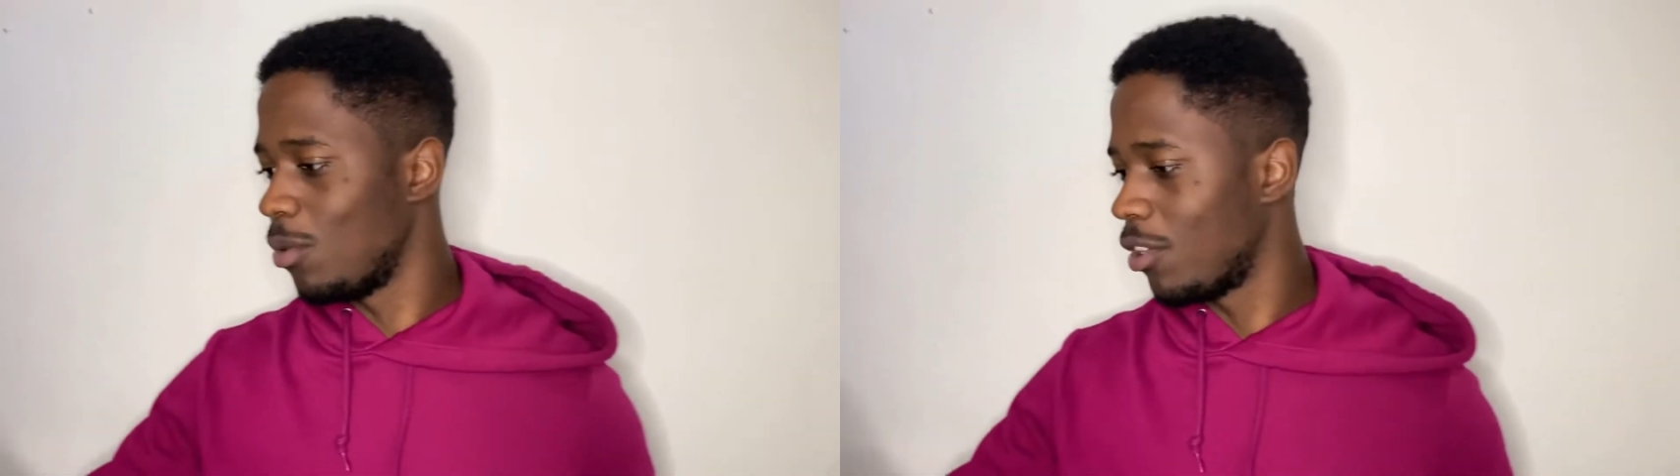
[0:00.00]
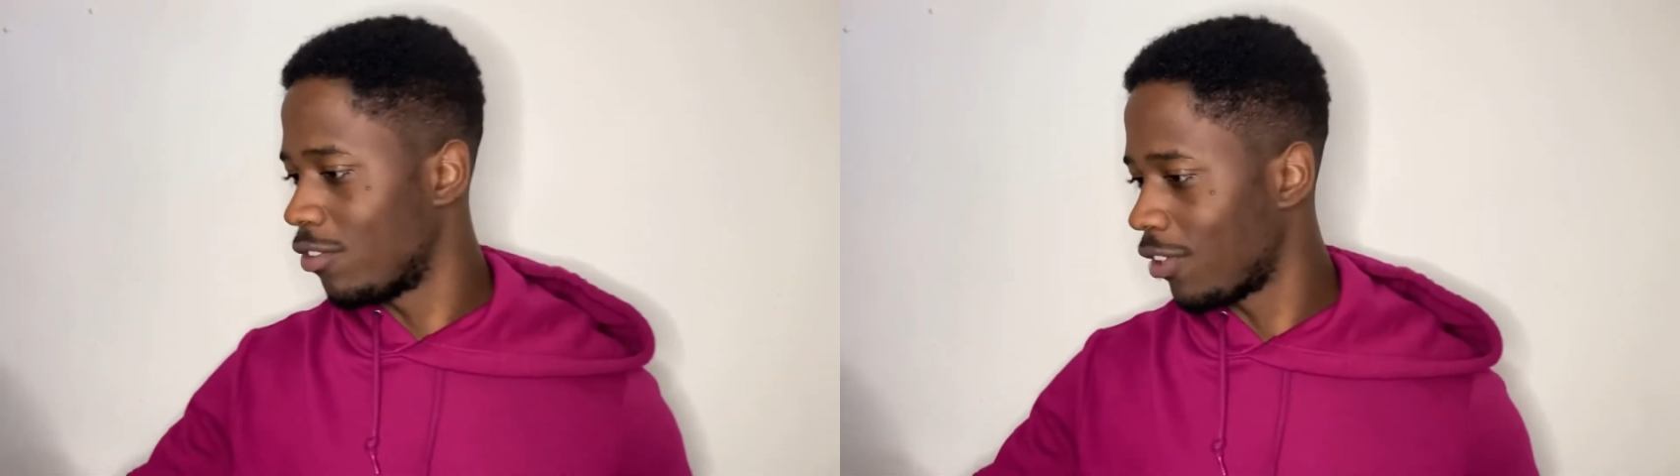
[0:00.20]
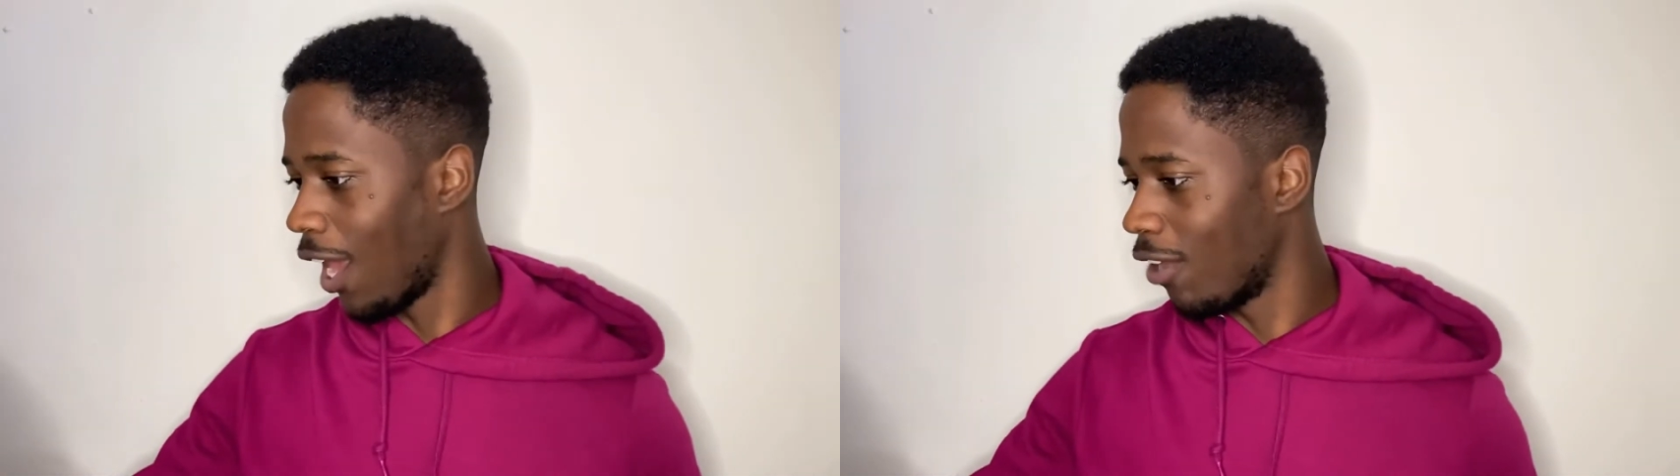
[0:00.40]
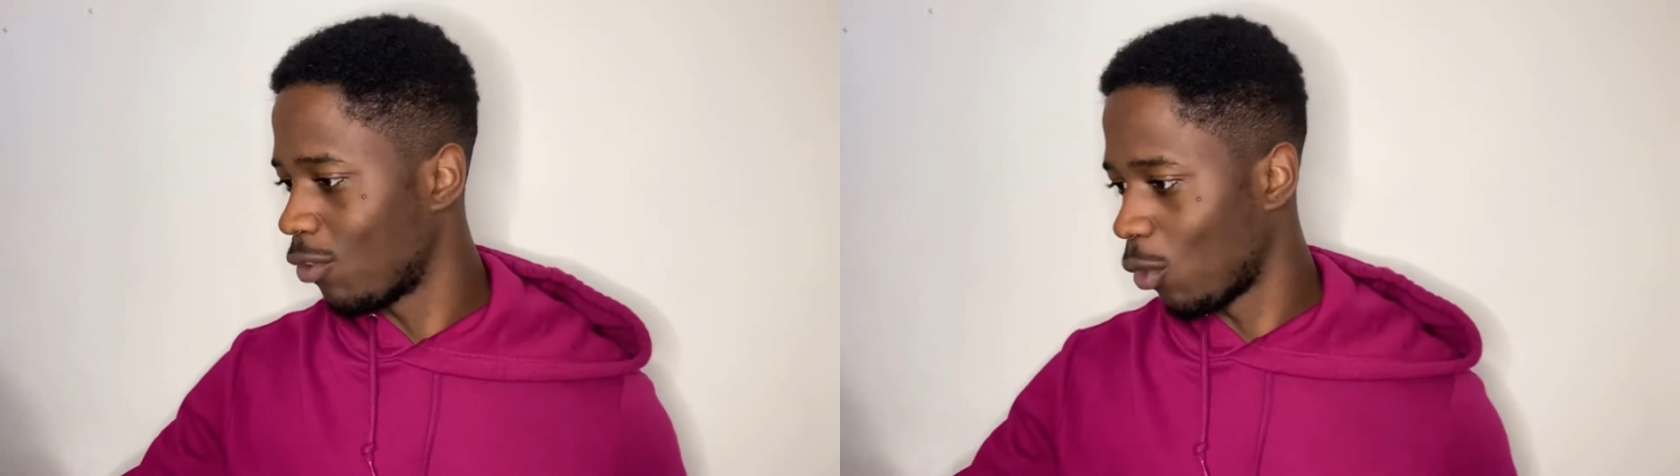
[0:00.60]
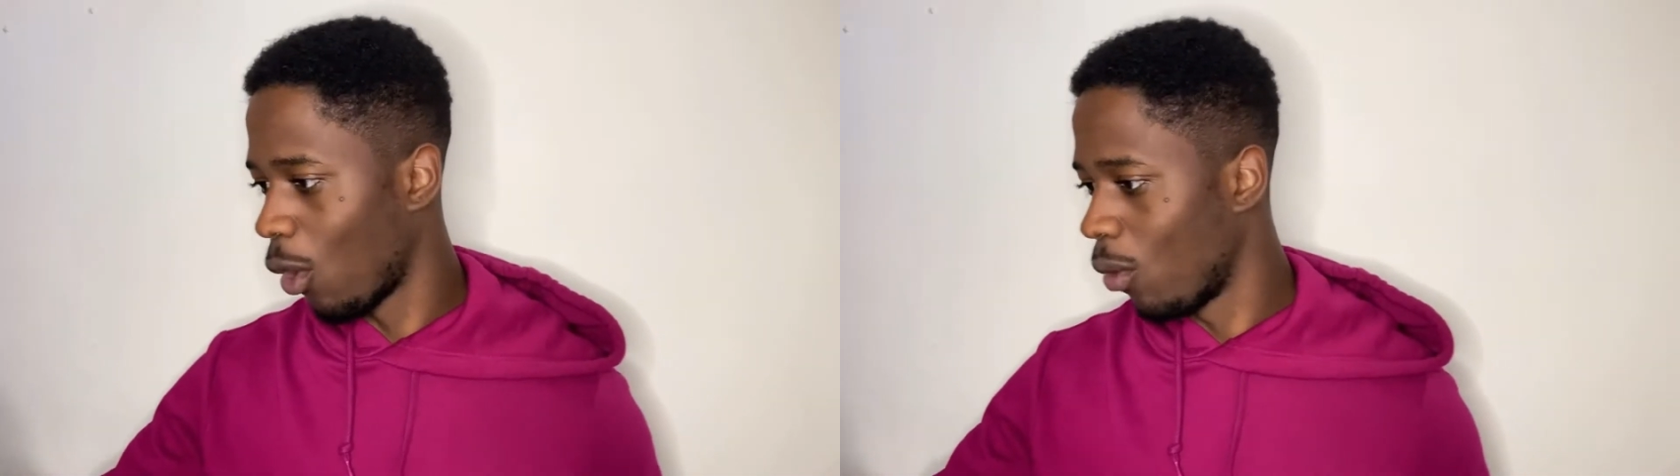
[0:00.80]
this
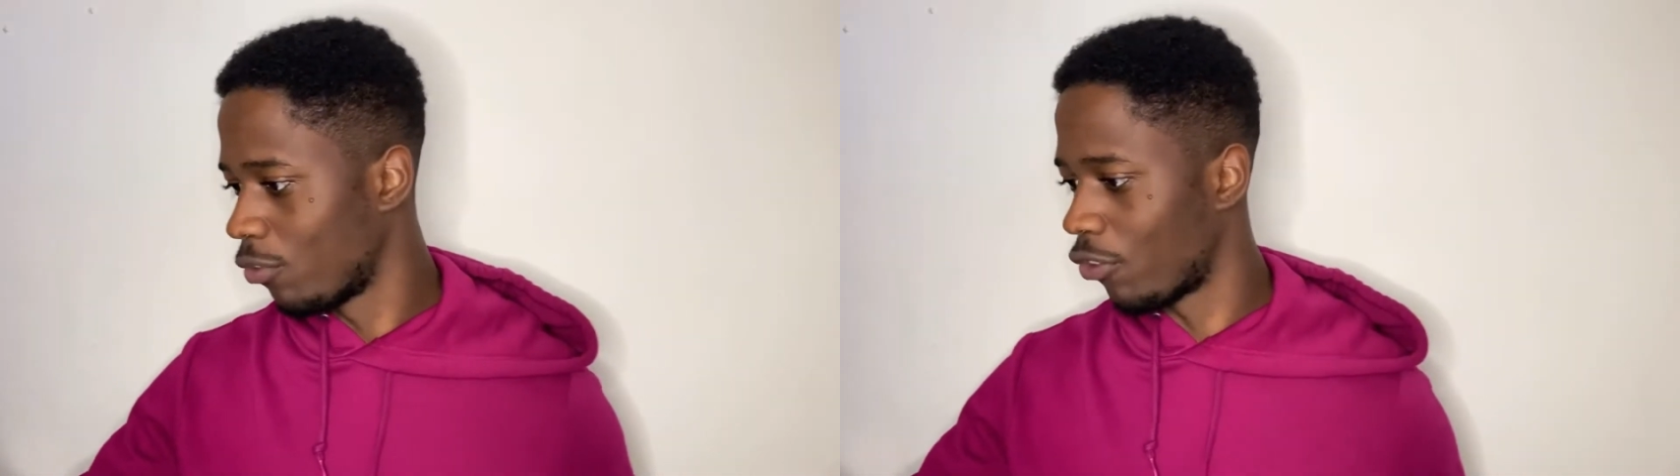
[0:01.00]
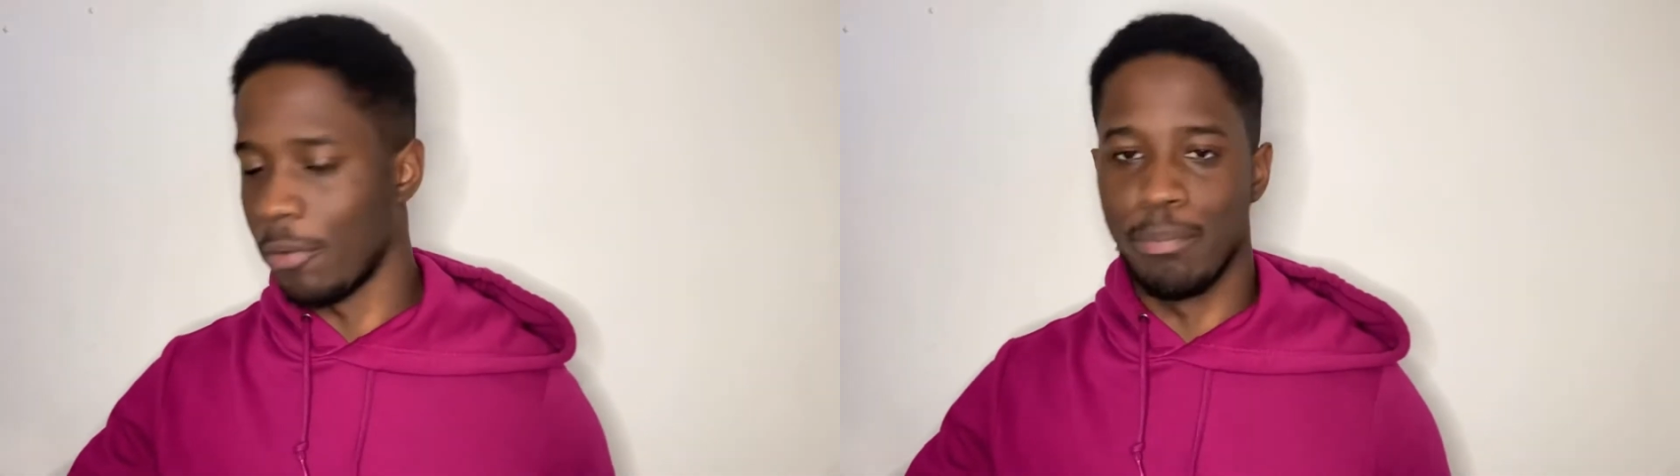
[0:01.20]
cancel culture